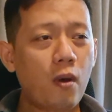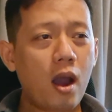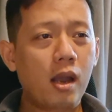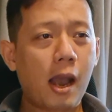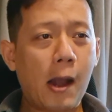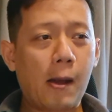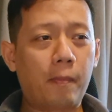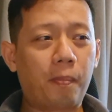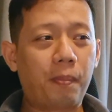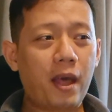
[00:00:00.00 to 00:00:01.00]
why
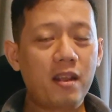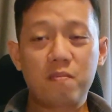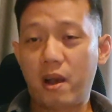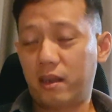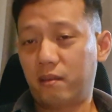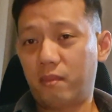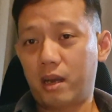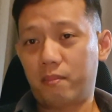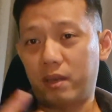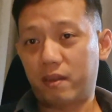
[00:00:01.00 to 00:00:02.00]
that is
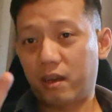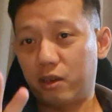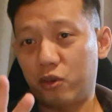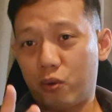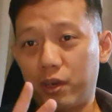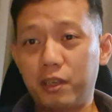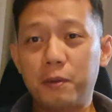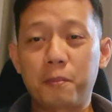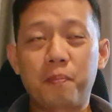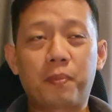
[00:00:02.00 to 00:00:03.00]
my second choice,
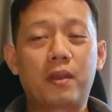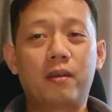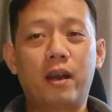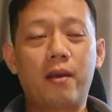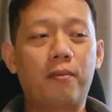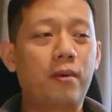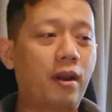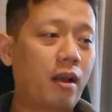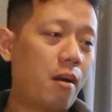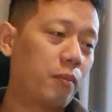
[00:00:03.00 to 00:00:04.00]
right,
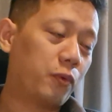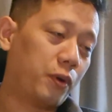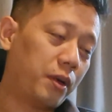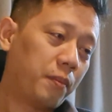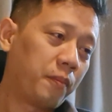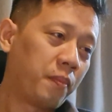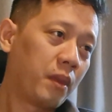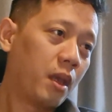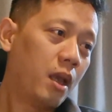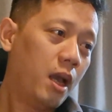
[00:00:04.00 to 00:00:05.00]
when I come to it.
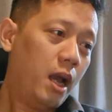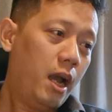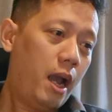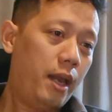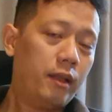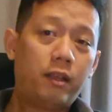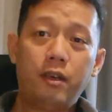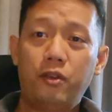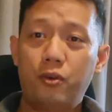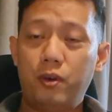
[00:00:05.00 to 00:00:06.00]
And the
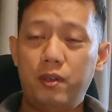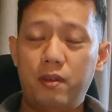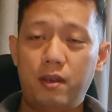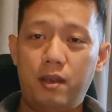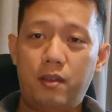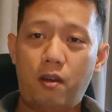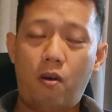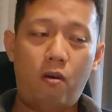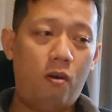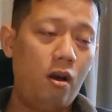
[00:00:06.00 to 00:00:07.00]
third choice is
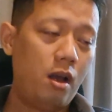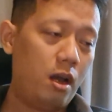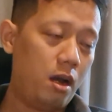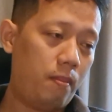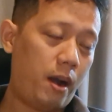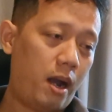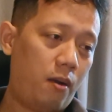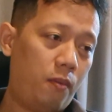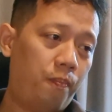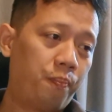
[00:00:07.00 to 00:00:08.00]
all
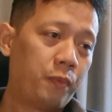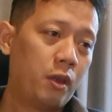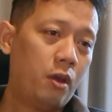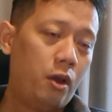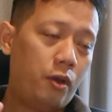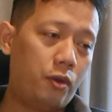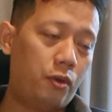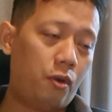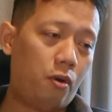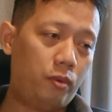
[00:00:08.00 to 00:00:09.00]
about,
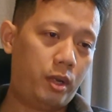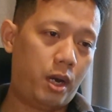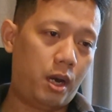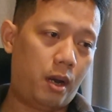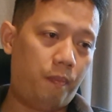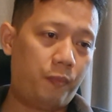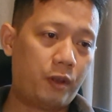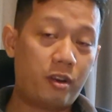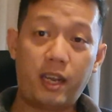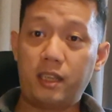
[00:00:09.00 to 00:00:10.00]
you know, the
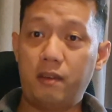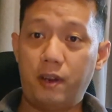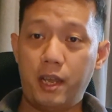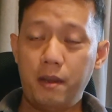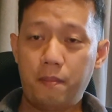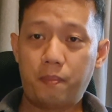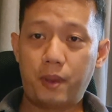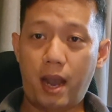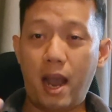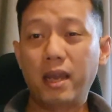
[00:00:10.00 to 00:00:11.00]
connectivity.
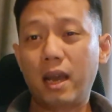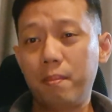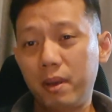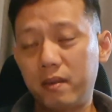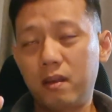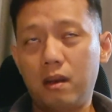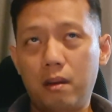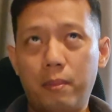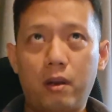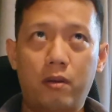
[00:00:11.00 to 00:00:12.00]
I mix a
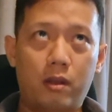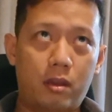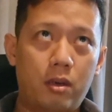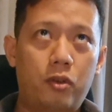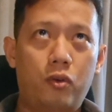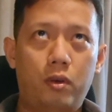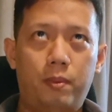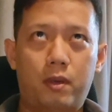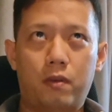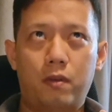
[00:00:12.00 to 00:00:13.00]
little bit on the third choice
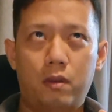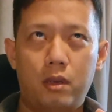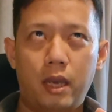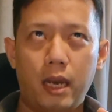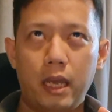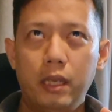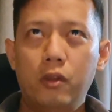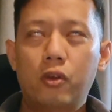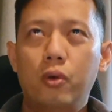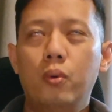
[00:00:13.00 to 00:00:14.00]
because it's get
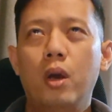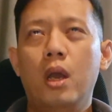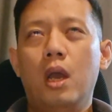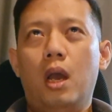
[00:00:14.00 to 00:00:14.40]
into